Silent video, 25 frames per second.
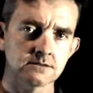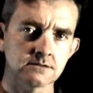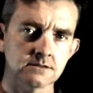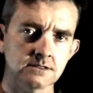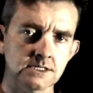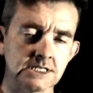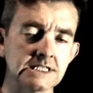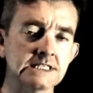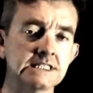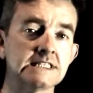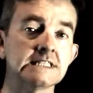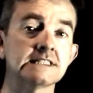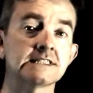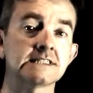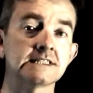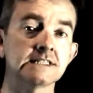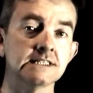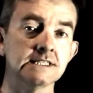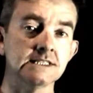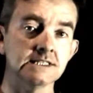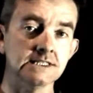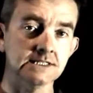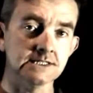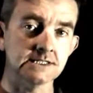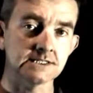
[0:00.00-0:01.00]

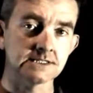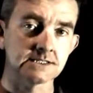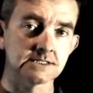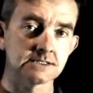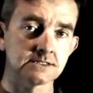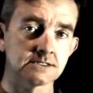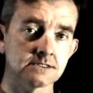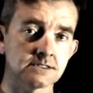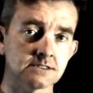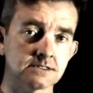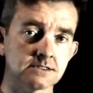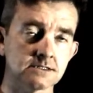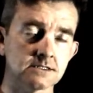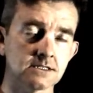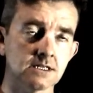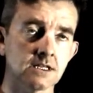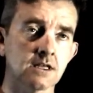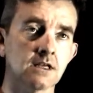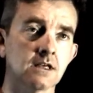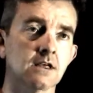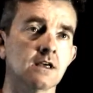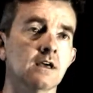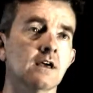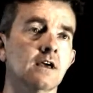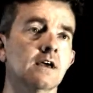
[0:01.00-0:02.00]
Indices.
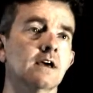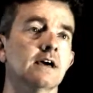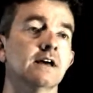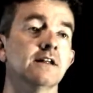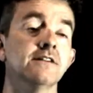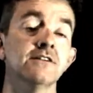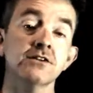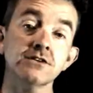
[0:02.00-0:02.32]
And